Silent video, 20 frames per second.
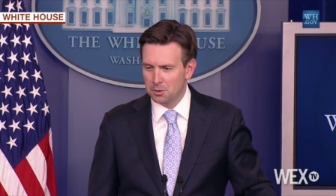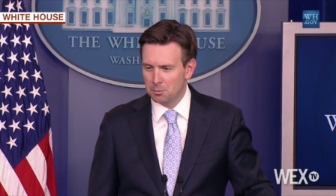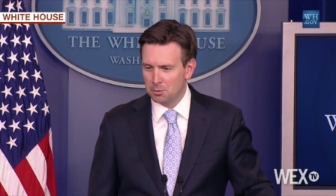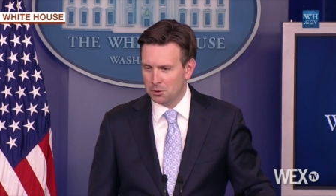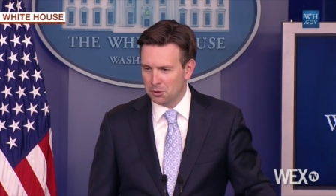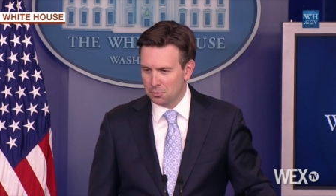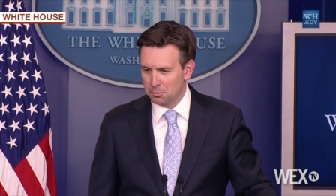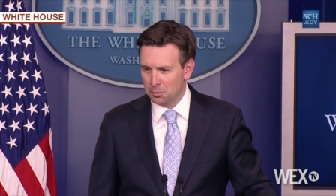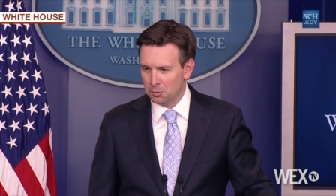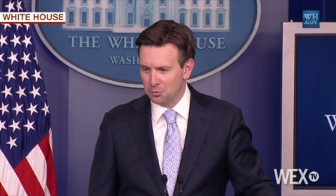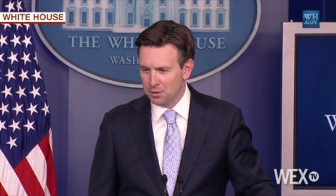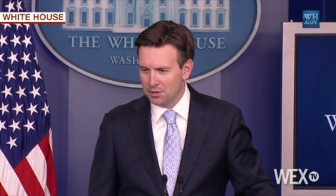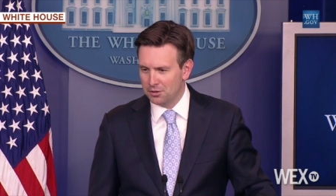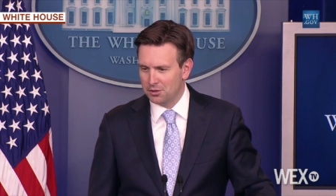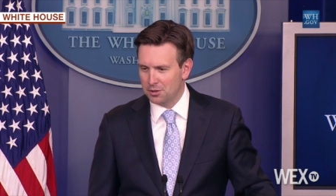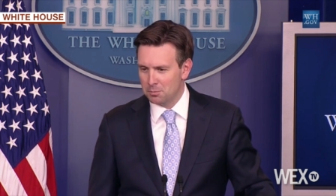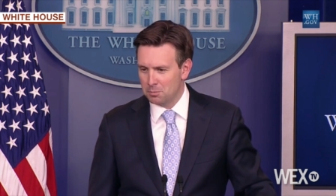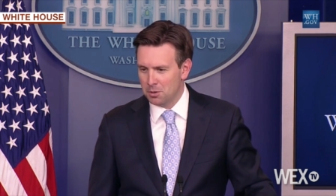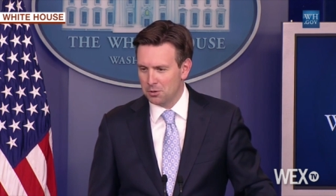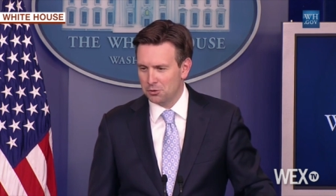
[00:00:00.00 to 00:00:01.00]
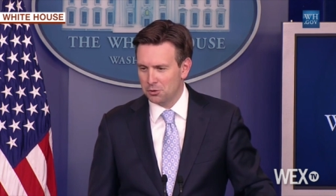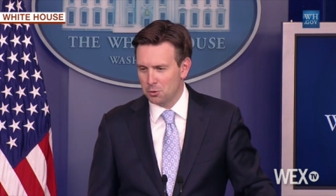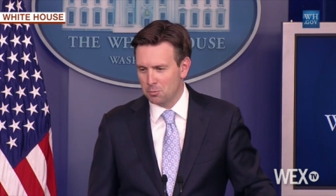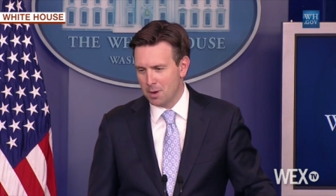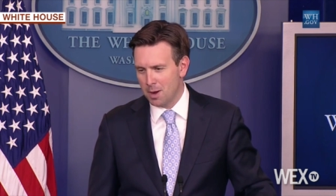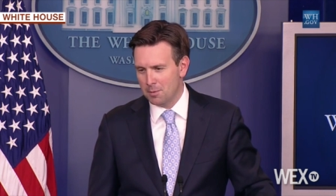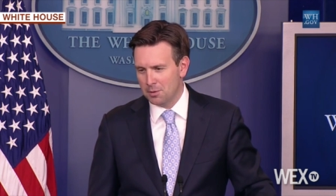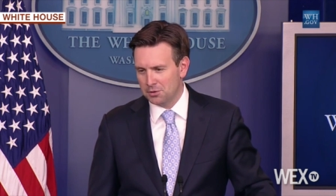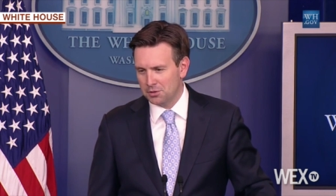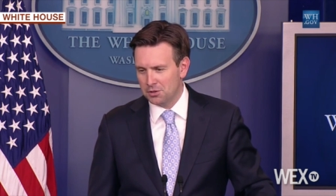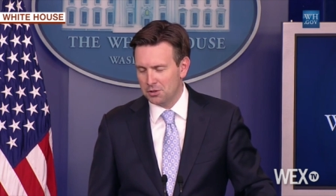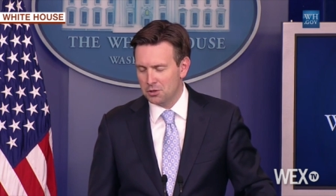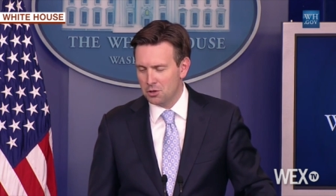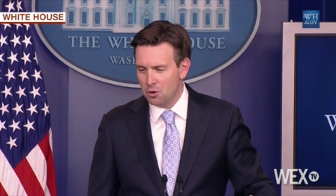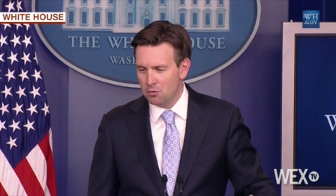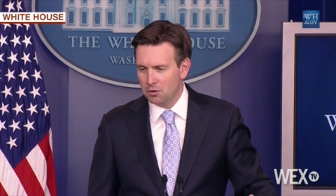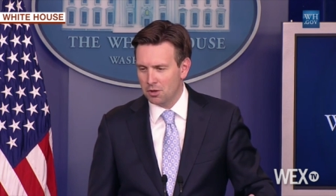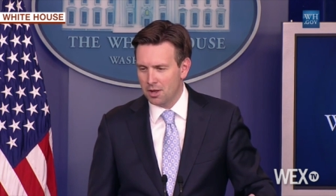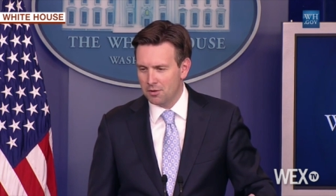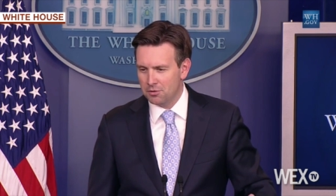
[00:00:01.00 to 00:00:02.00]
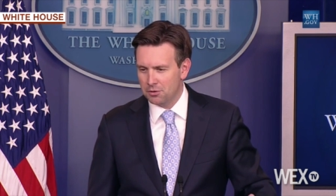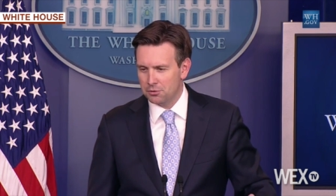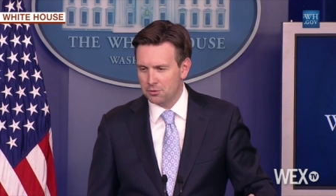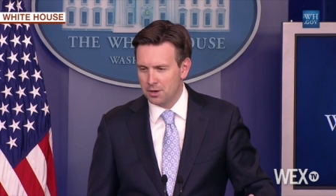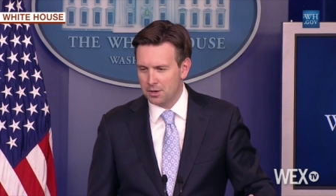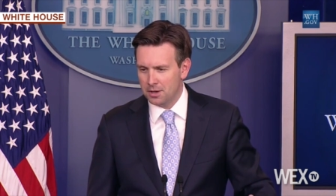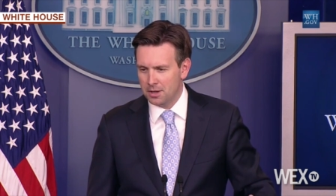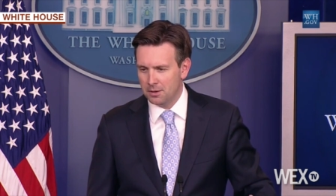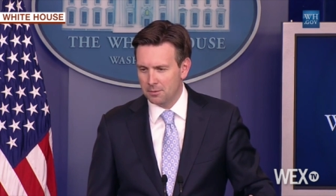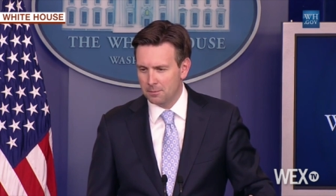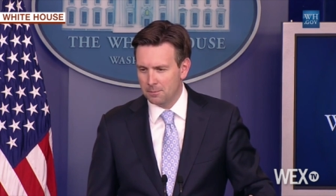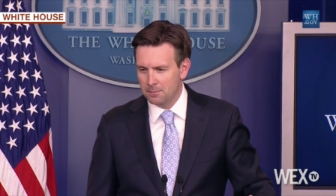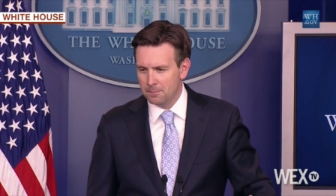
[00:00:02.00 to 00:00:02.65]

the principal reason that President Obama is in the Oval Office right now.